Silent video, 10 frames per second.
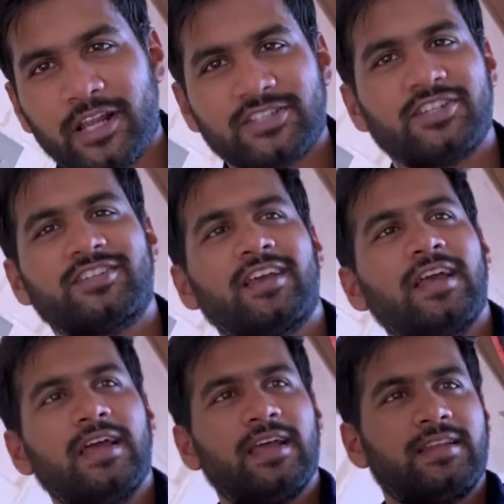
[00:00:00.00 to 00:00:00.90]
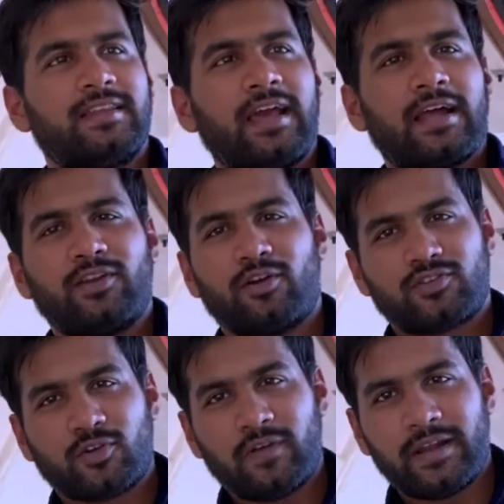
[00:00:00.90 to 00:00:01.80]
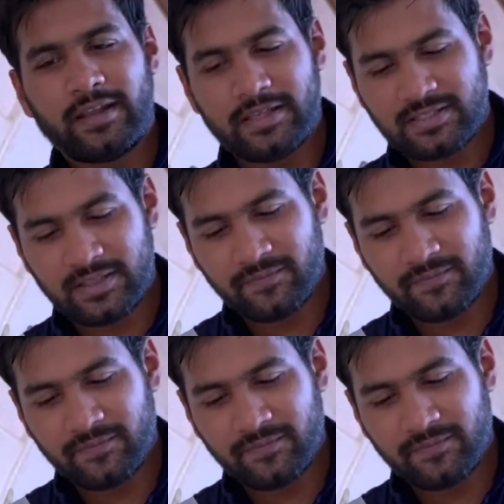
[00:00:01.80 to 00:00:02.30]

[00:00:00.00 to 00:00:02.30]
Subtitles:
ration, they are not so very tasty.